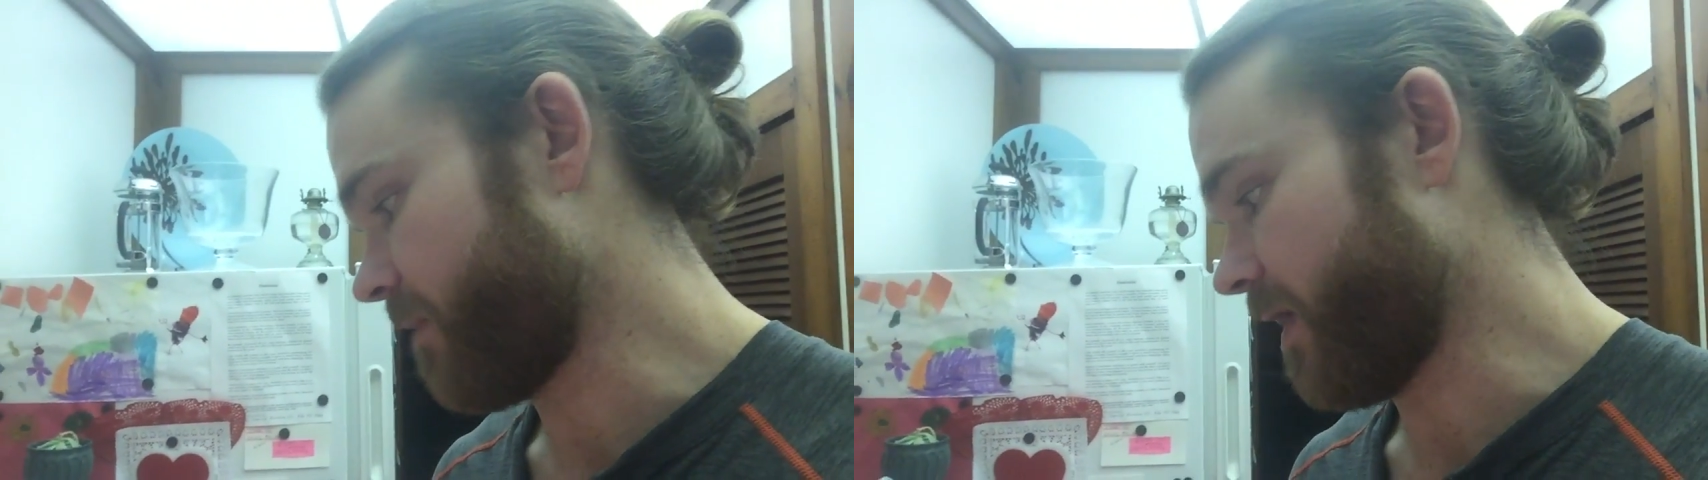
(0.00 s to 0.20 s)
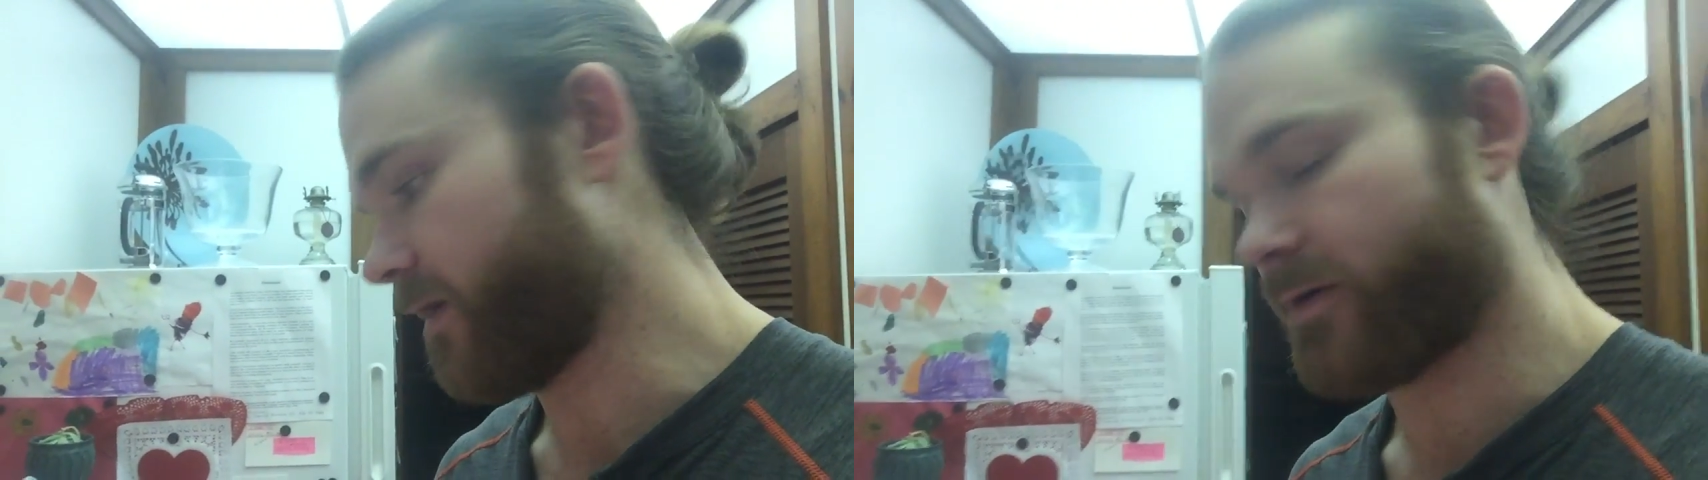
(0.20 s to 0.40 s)

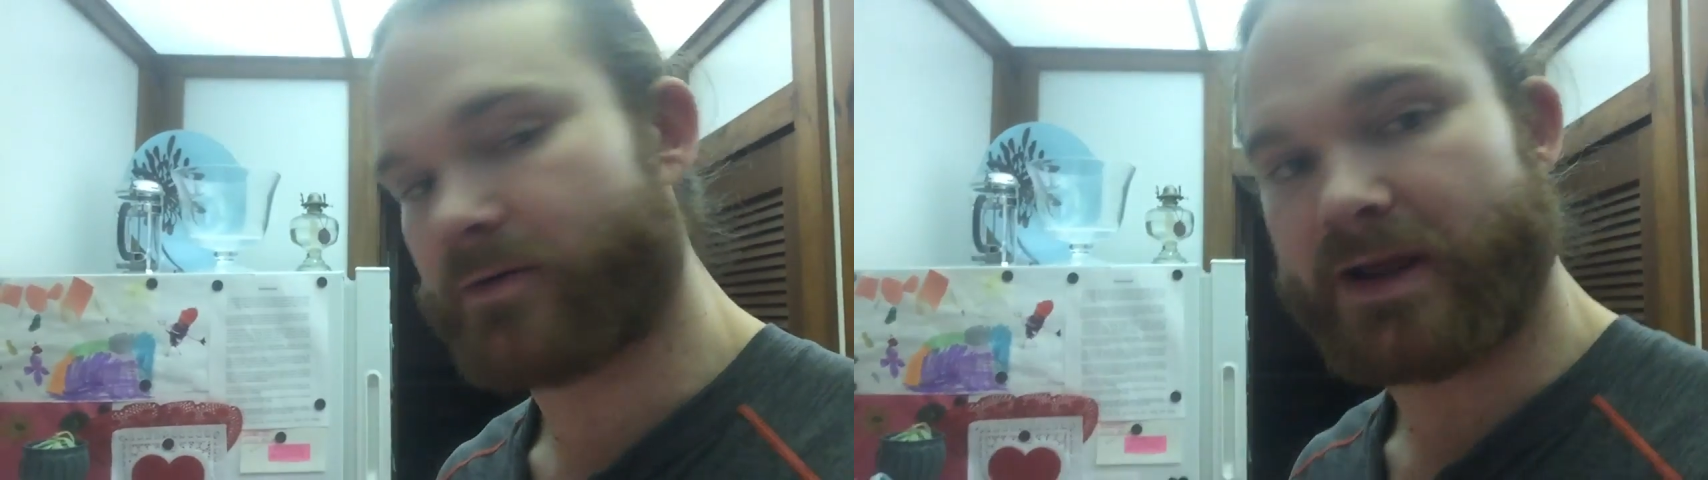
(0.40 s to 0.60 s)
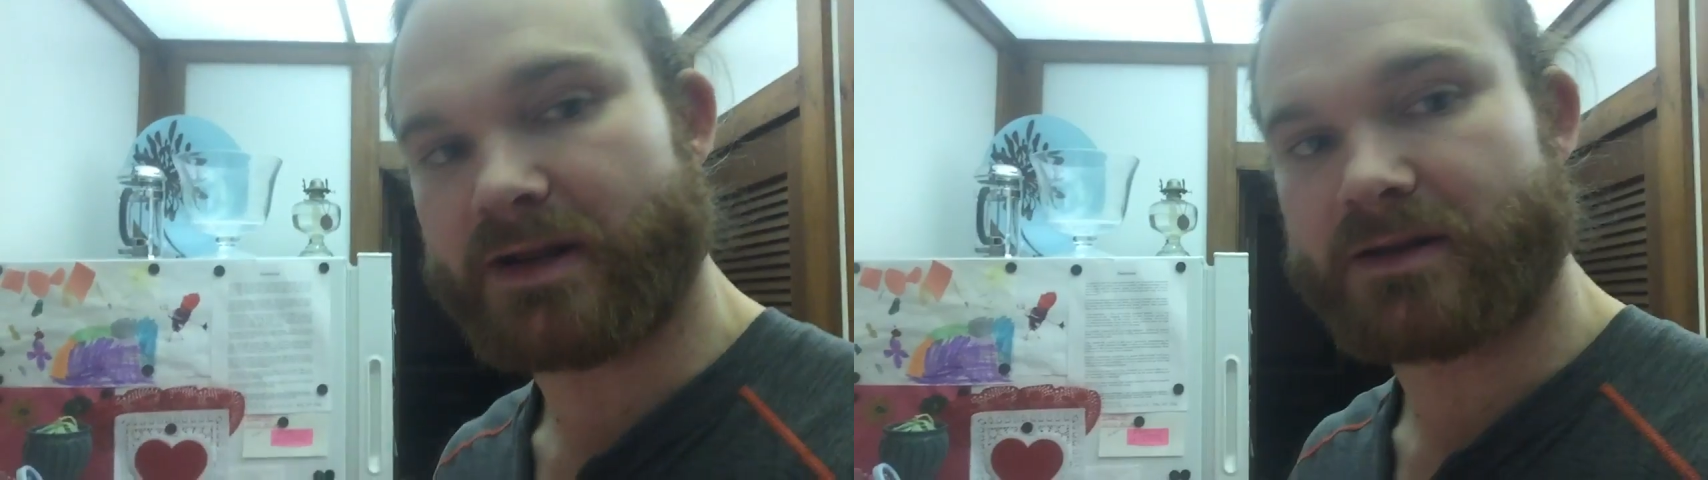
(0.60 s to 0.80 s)
Romano
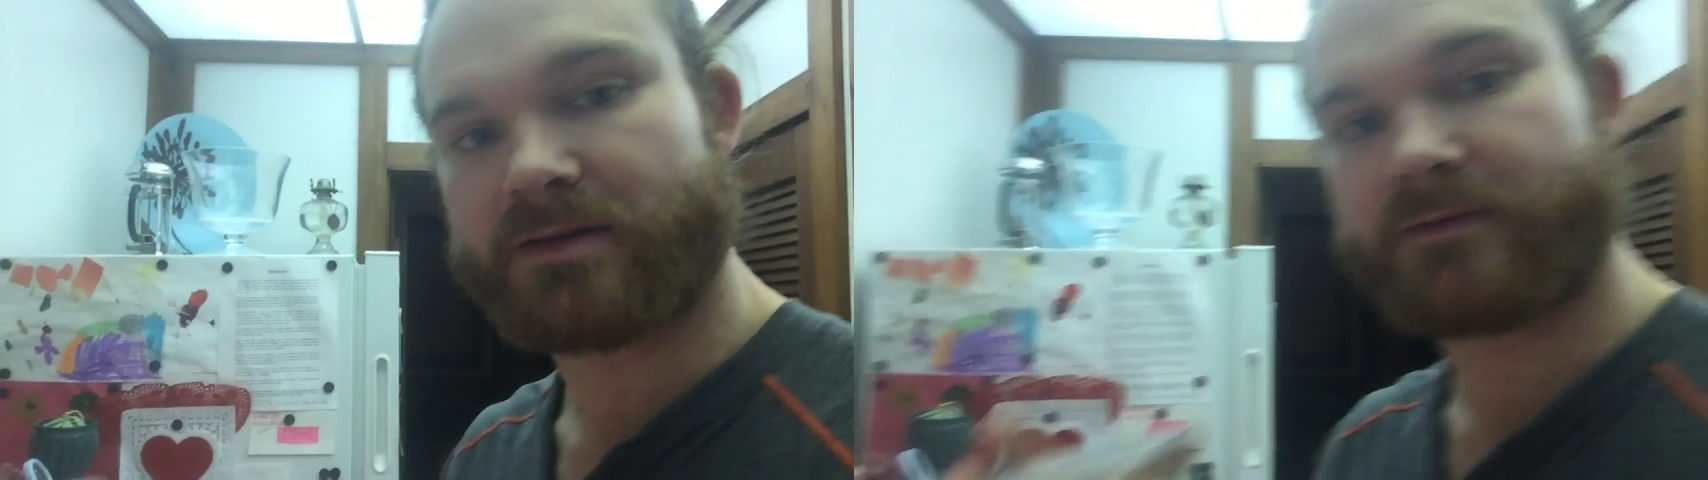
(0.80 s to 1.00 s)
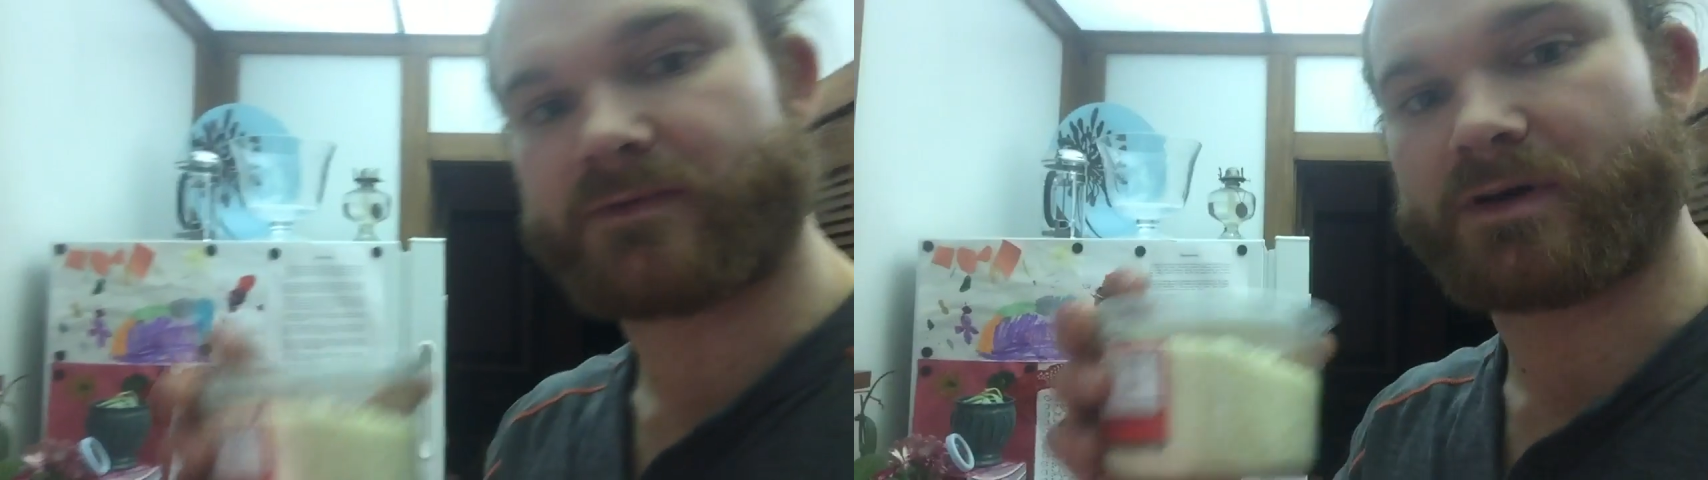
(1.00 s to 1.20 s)
grated
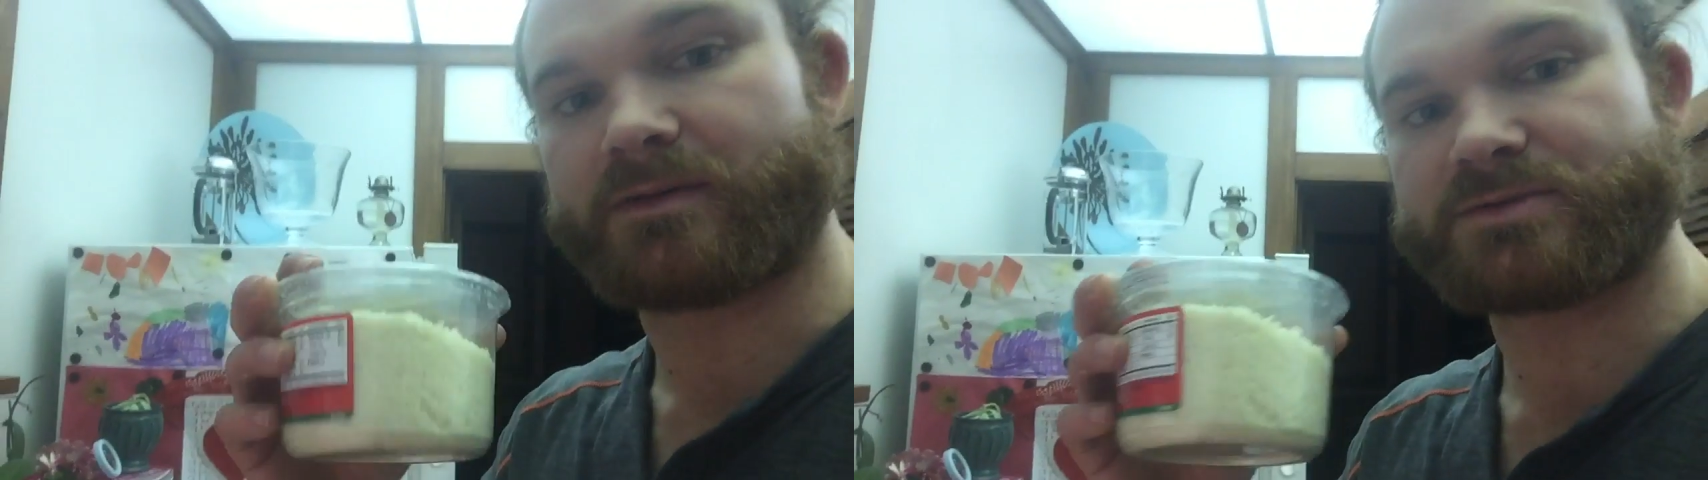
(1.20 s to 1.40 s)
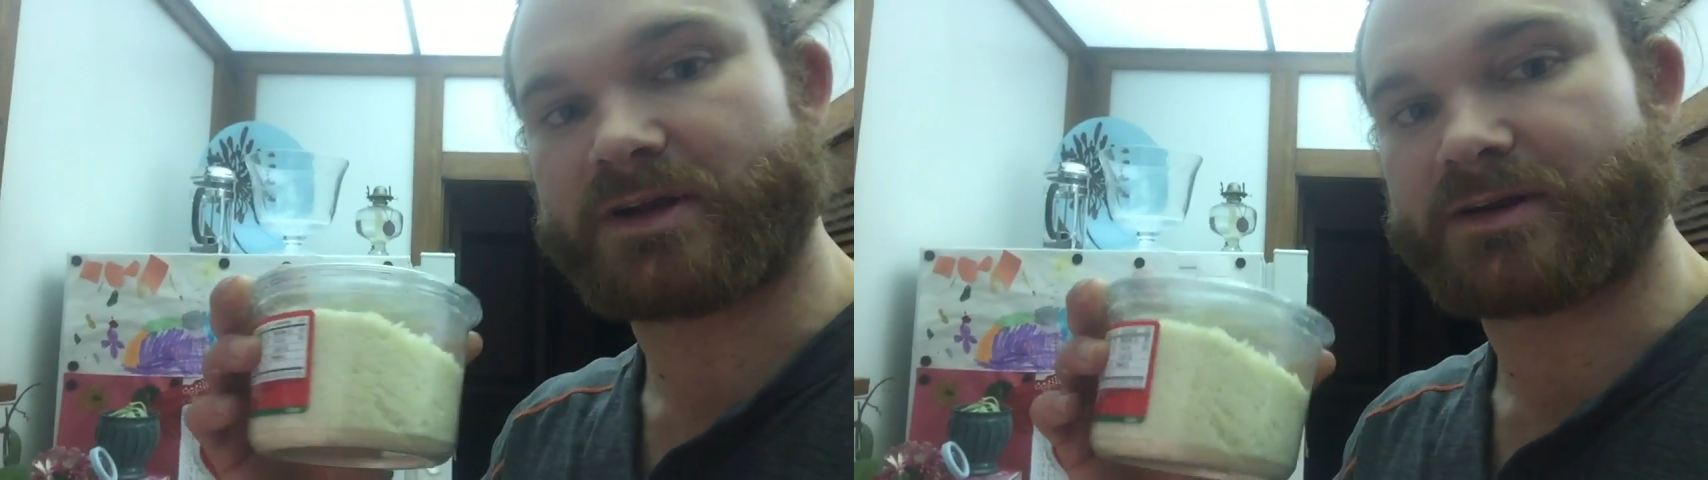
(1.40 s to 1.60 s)

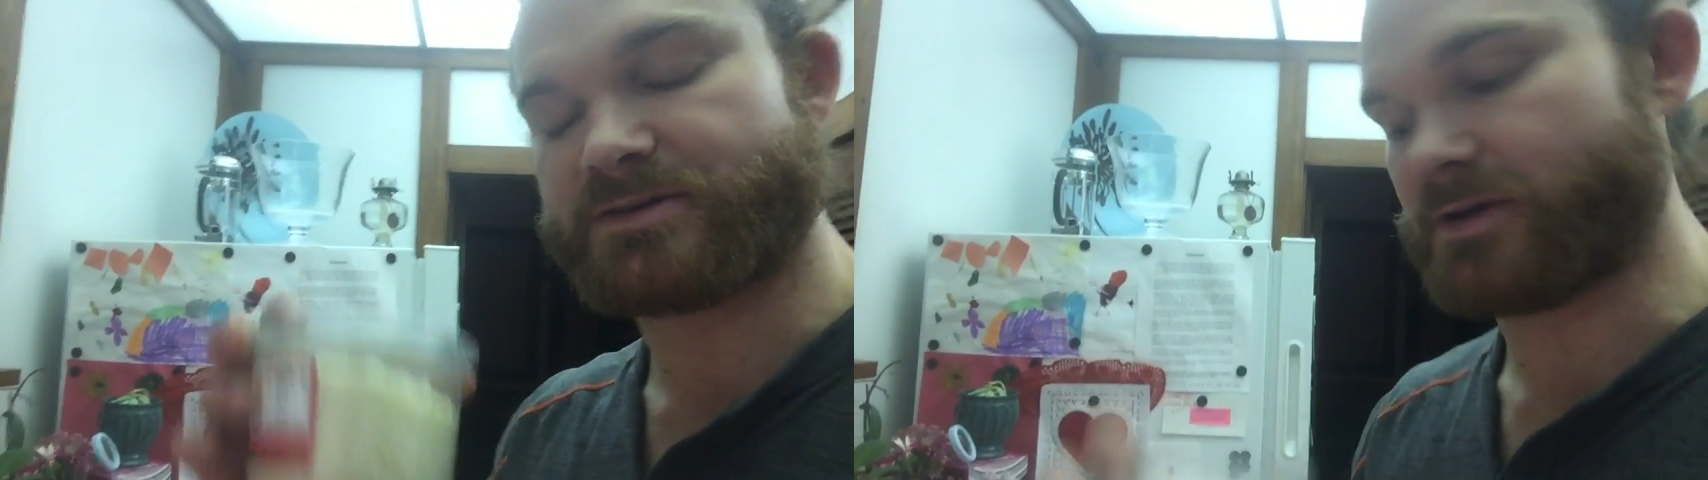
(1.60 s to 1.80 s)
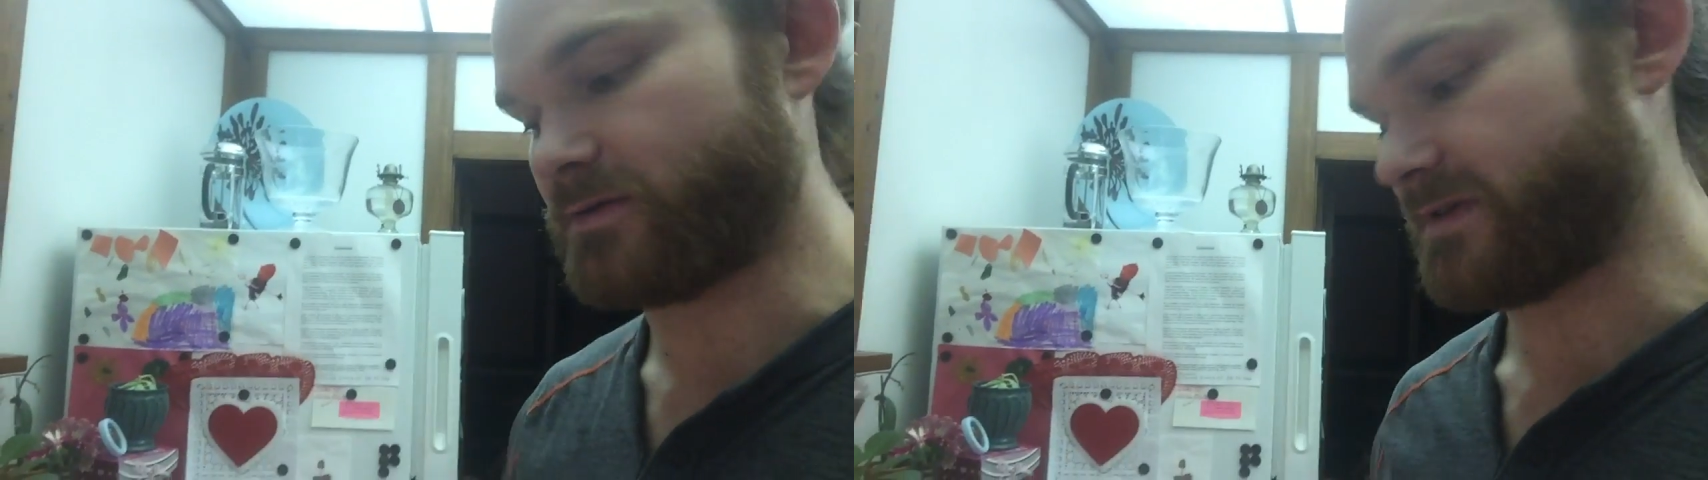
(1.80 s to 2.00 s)
from Trader
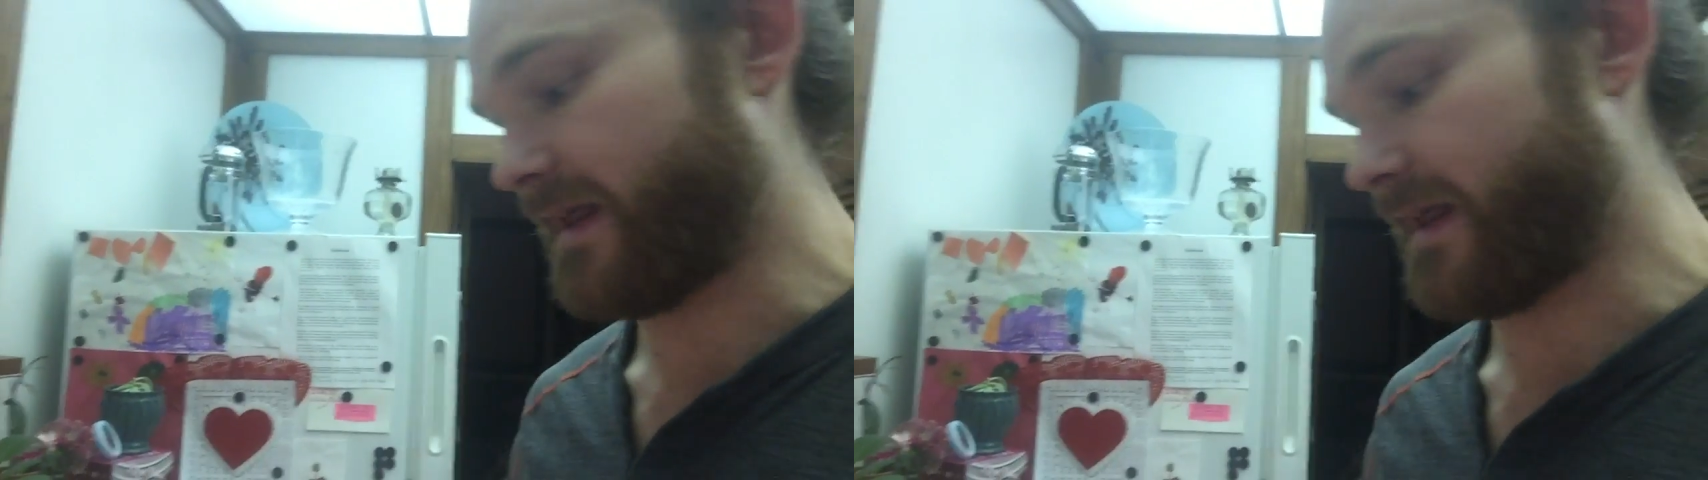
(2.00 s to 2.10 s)
Joe's,